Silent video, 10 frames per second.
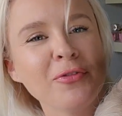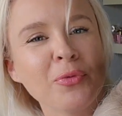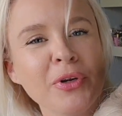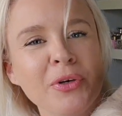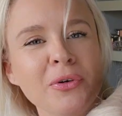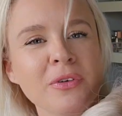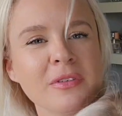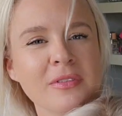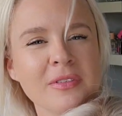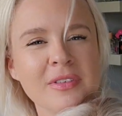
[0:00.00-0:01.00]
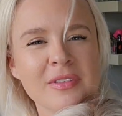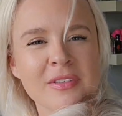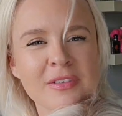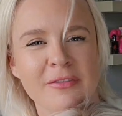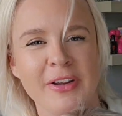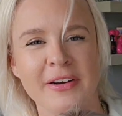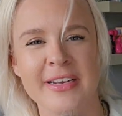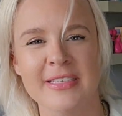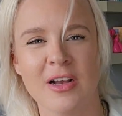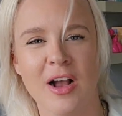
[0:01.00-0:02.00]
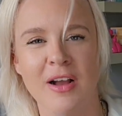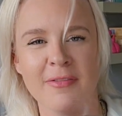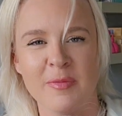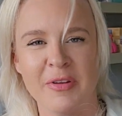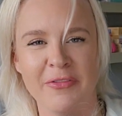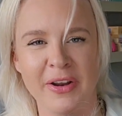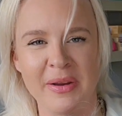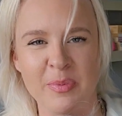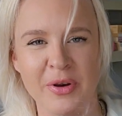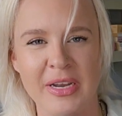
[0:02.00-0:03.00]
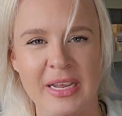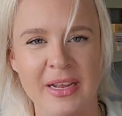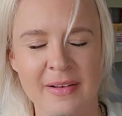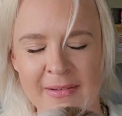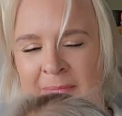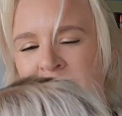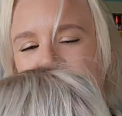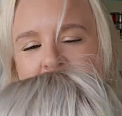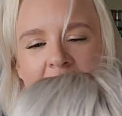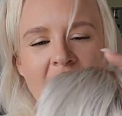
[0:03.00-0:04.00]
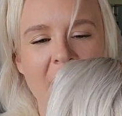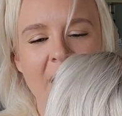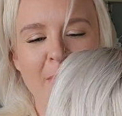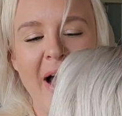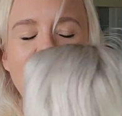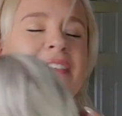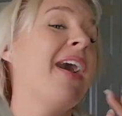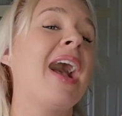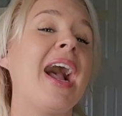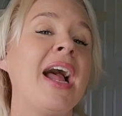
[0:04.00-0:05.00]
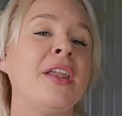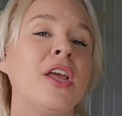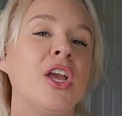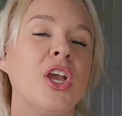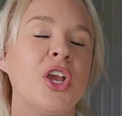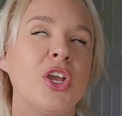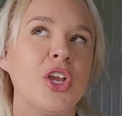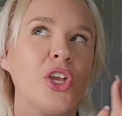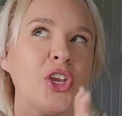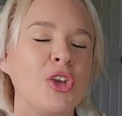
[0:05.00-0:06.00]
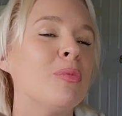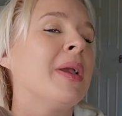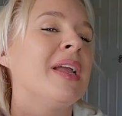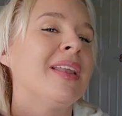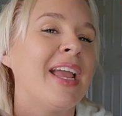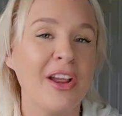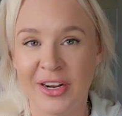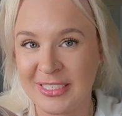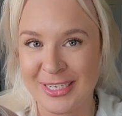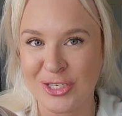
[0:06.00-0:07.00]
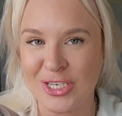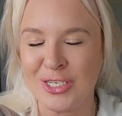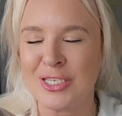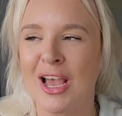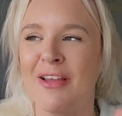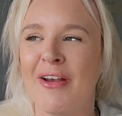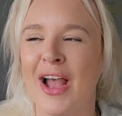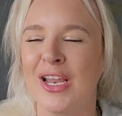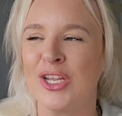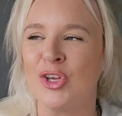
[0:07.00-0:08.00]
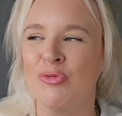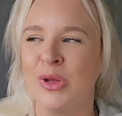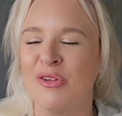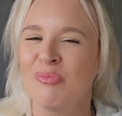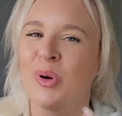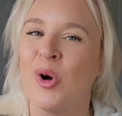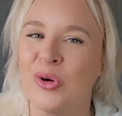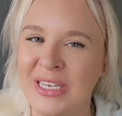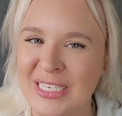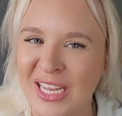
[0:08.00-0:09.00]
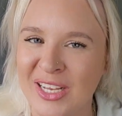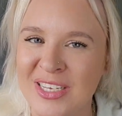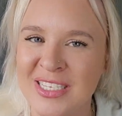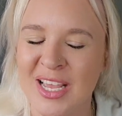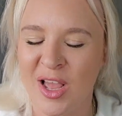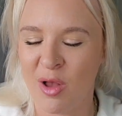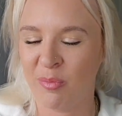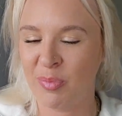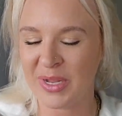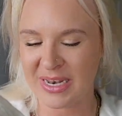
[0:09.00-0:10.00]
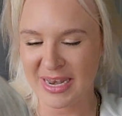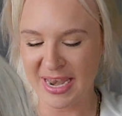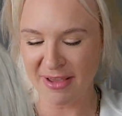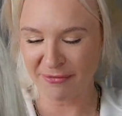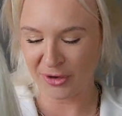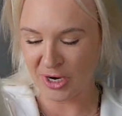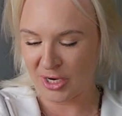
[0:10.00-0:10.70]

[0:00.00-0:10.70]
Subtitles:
root, very soft, but very pretty. I have had human hair extensions. I've had human ponytails, but never a